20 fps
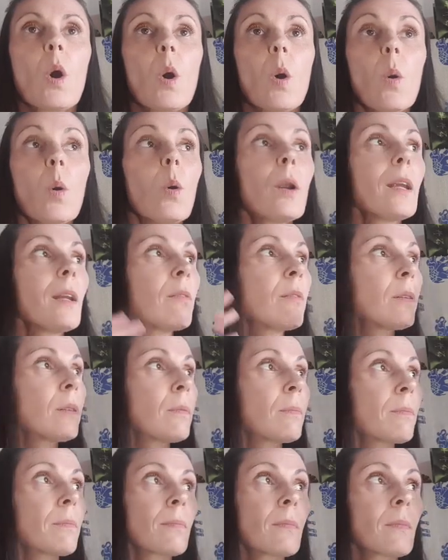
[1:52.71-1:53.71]
or
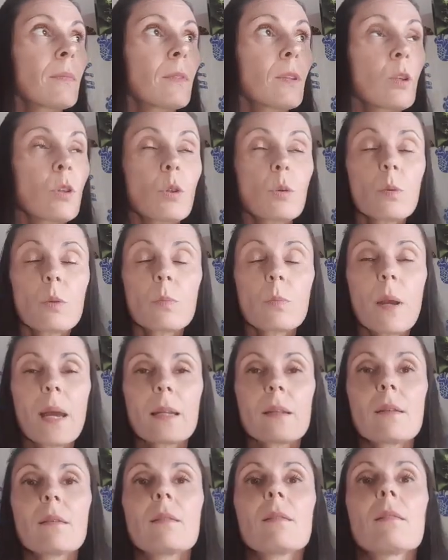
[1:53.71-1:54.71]
even the thought
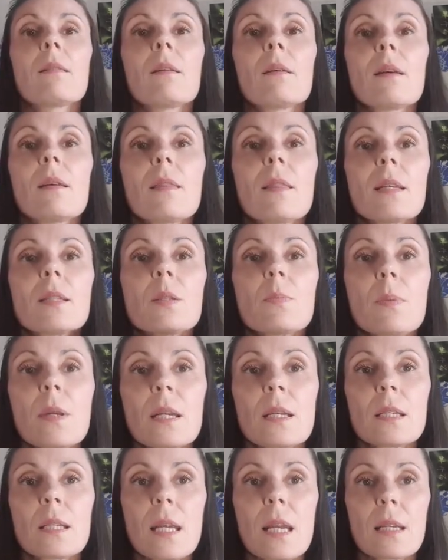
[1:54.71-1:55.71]
pattern that's
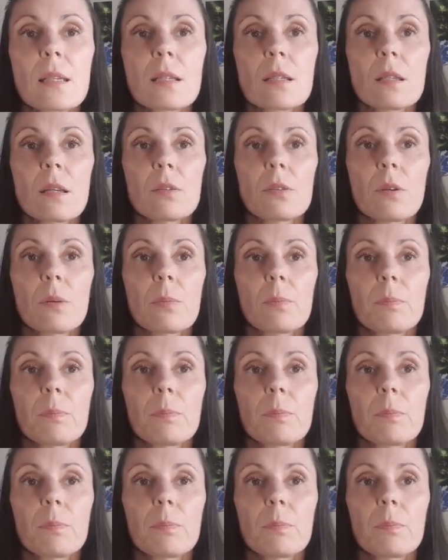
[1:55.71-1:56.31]
being tested?